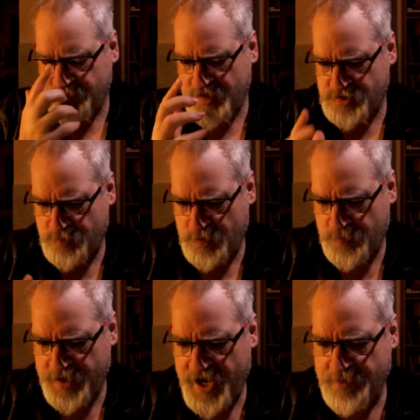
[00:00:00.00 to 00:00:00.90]
So what
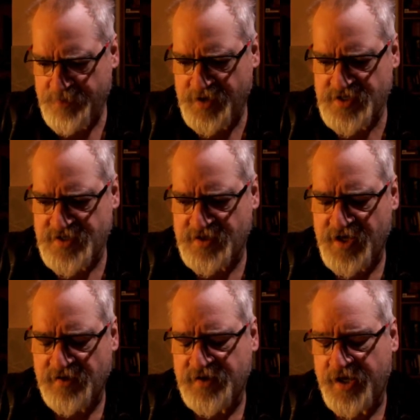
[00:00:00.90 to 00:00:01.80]
will happen is that
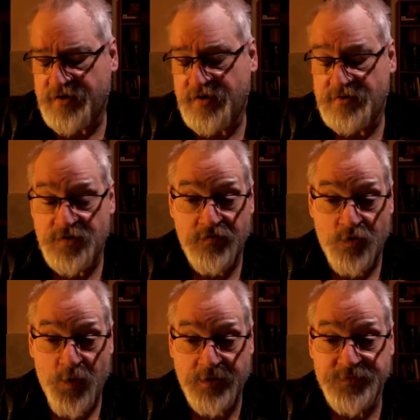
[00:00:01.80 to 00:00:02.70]
they'll get
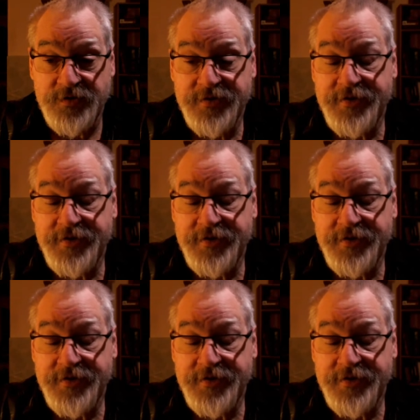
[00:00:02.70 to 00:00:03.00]
overwhelmed.